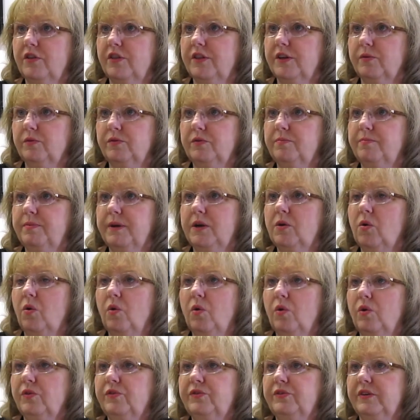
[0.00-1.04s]
There was big
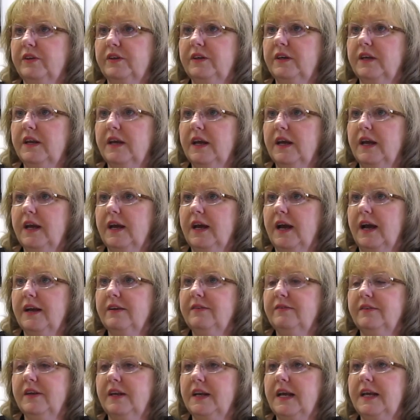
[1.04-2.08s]
holes and I said,